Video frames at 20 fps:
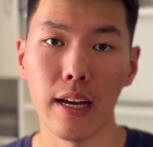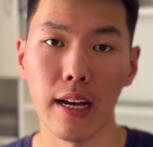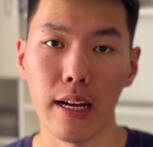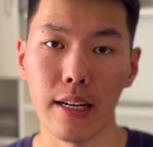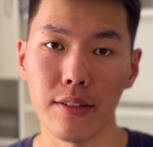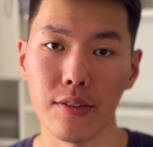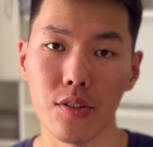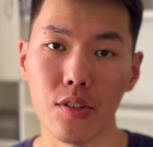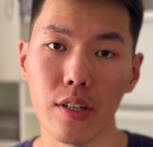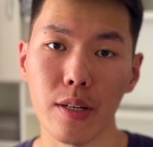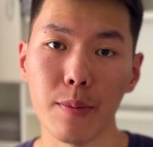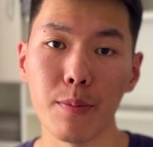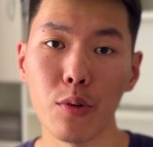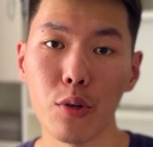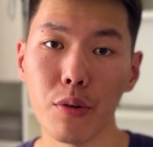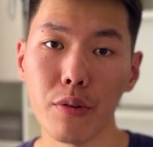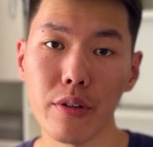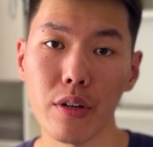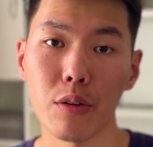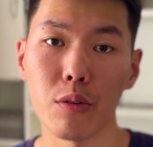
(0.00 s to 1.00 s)
and
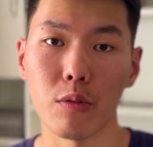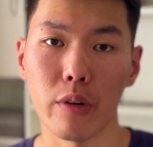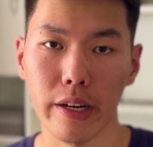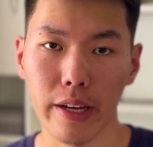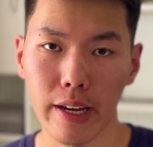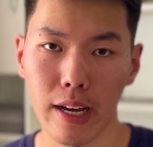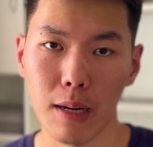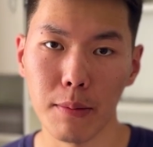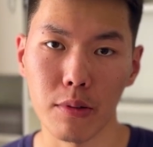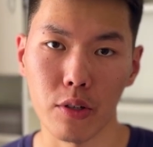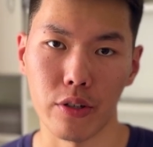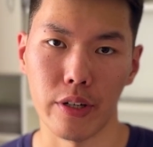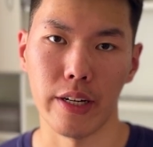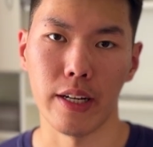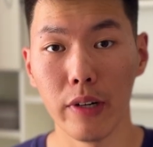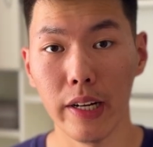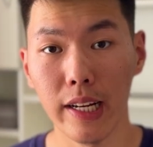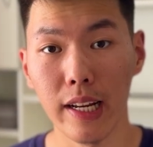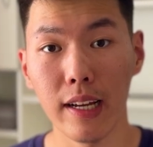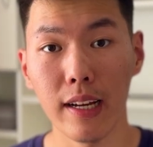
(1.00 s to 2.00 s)
improve your vocabulary.
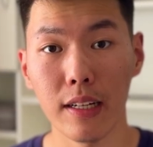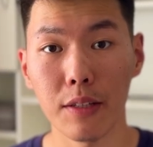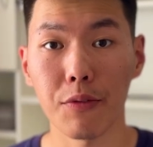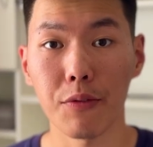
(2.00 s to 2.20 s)
Reading and